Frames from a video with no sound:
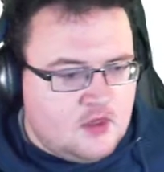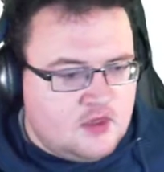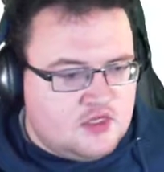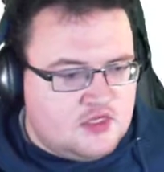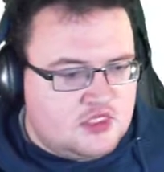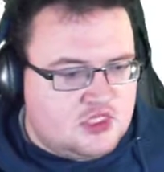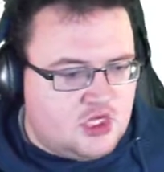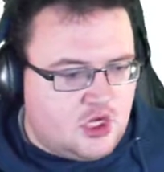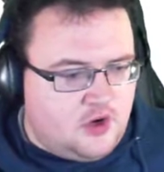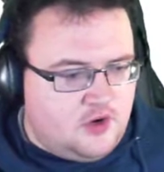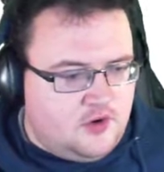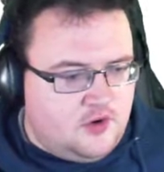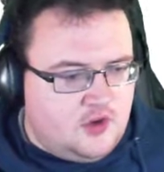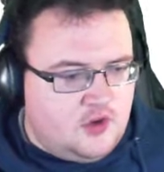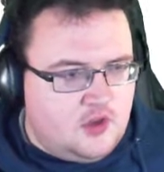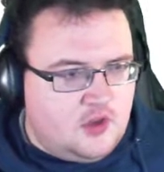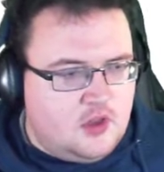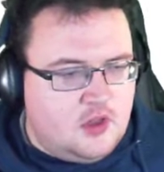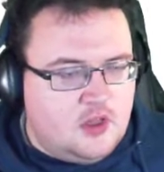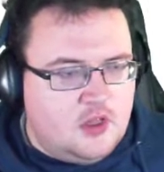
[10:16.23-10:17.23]
So,
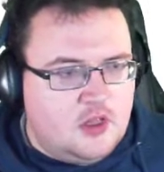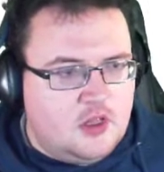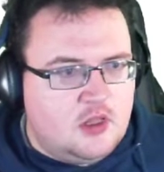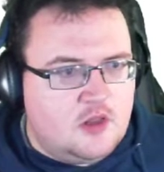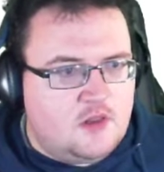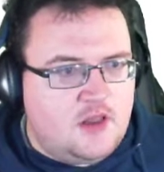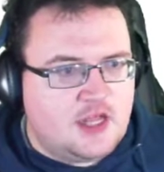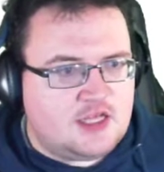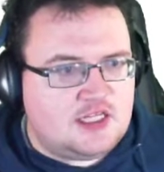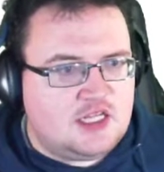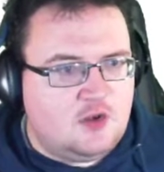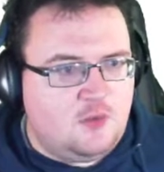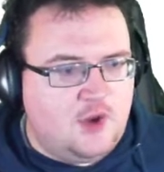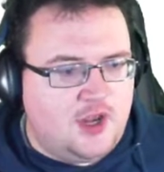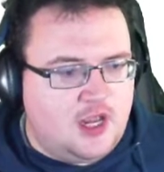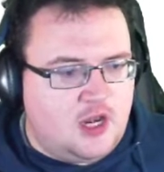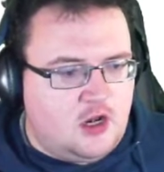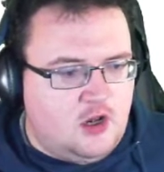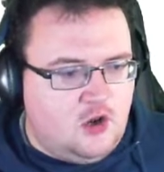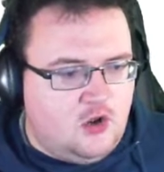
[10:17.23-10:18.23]
the next thing we're
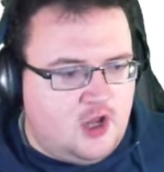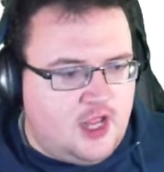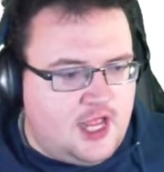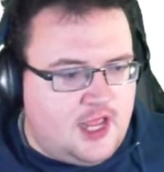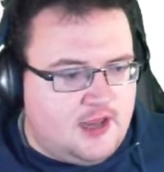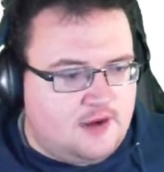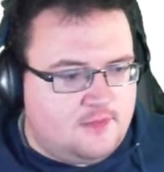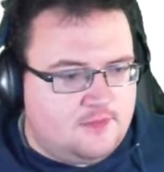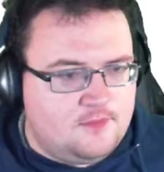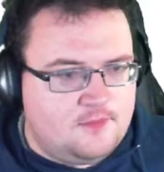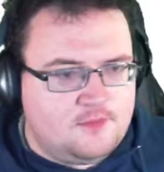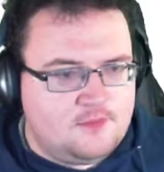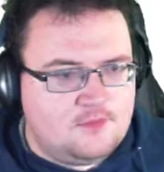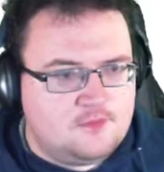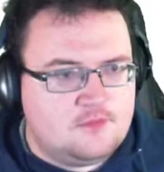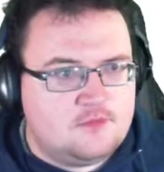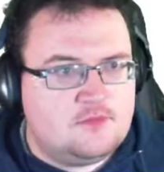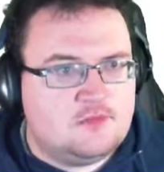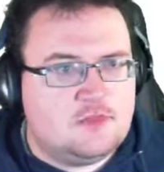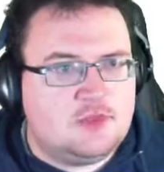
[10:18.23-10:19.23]
going to look at
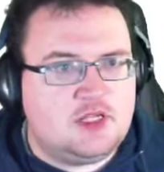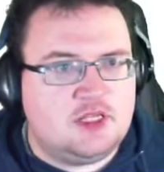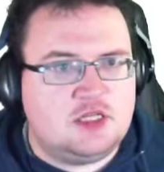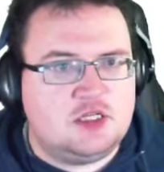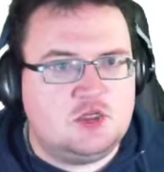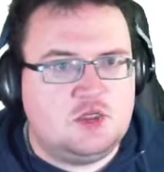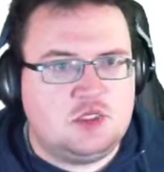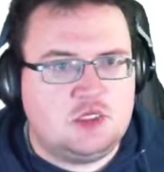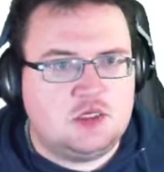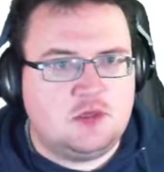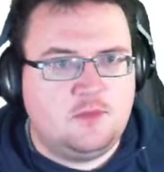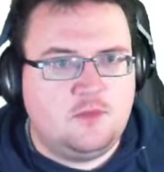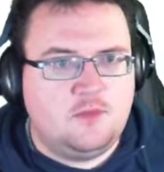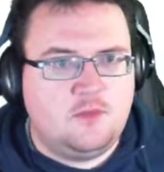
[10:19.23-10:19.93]
is